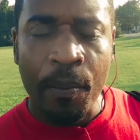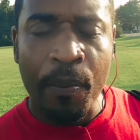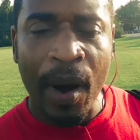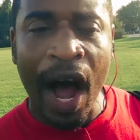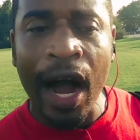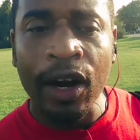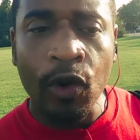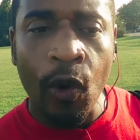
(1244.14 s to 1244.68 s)

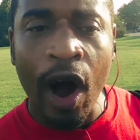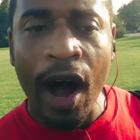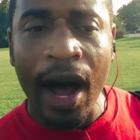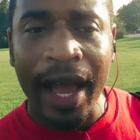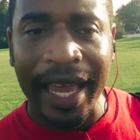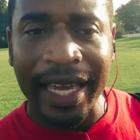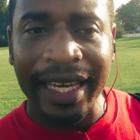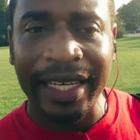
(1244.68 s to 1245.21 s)

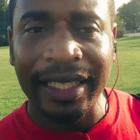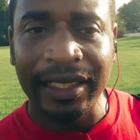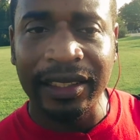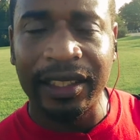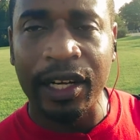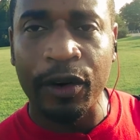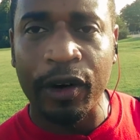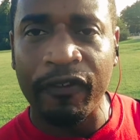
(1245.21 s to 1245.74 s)
Bagua is
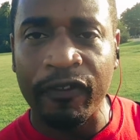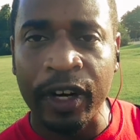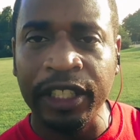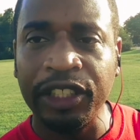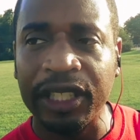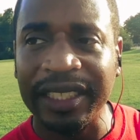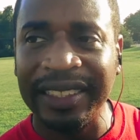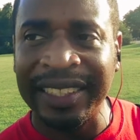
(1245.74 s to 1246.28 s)

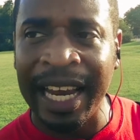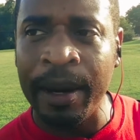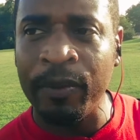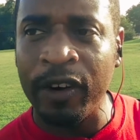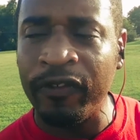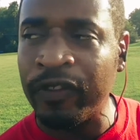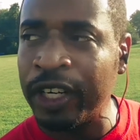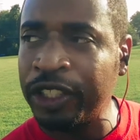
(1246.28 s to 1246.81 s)
the same
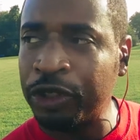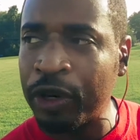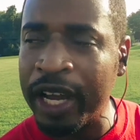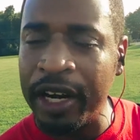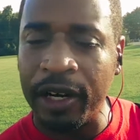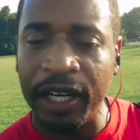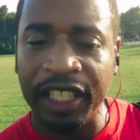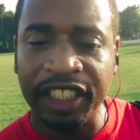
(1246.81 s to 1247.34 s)

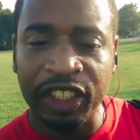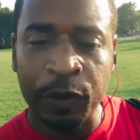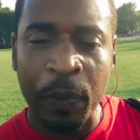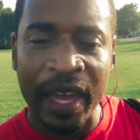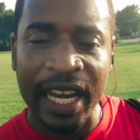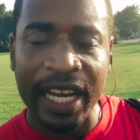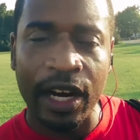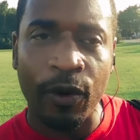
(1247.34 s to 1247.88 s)
refrigerator, it's
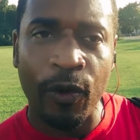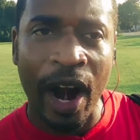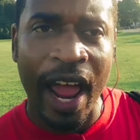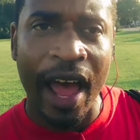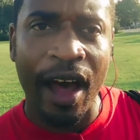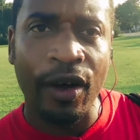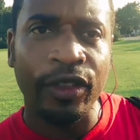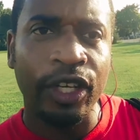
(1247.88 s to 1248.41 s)
spinning
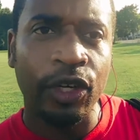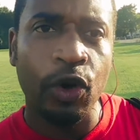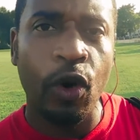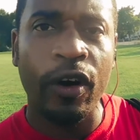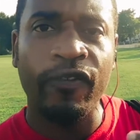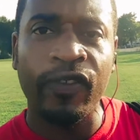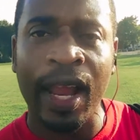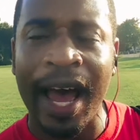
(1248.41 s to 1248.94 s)
around, the
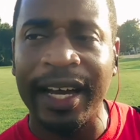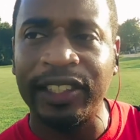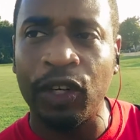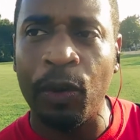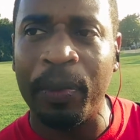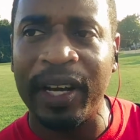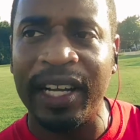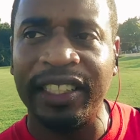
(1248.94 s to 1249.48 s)
door flies
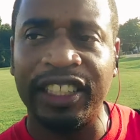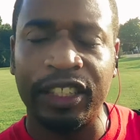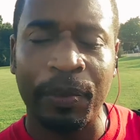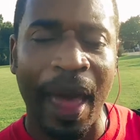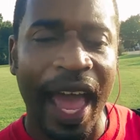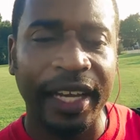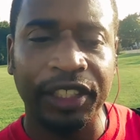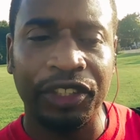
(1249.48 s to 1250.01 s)
open and
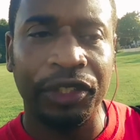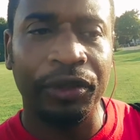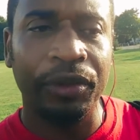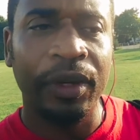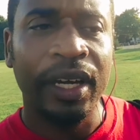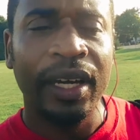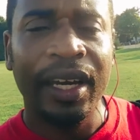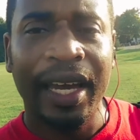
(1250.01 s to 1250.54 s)
smacks you.
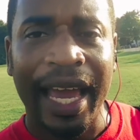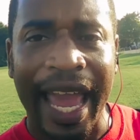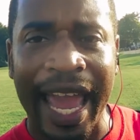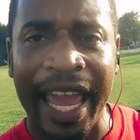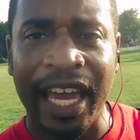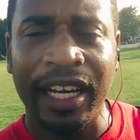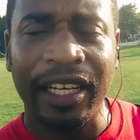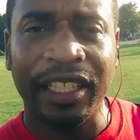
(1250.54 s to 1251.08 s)

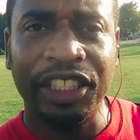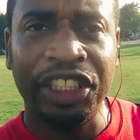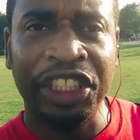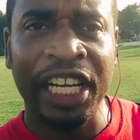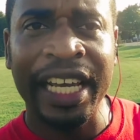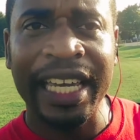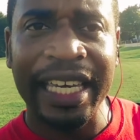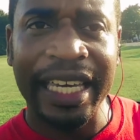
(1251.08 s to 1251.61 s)
And
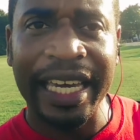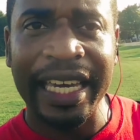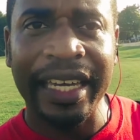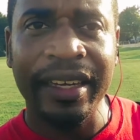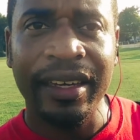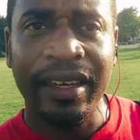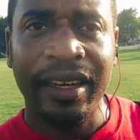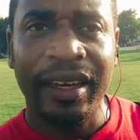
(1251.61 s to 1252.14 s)
Xing
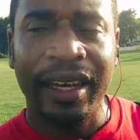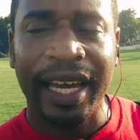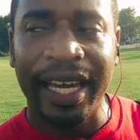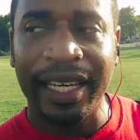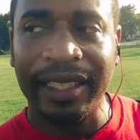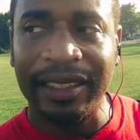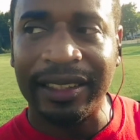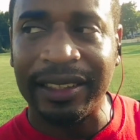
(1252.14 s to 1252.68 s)
Yi
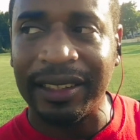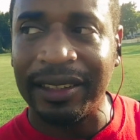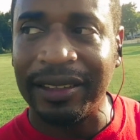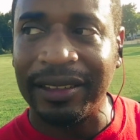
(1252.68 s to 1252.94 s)
is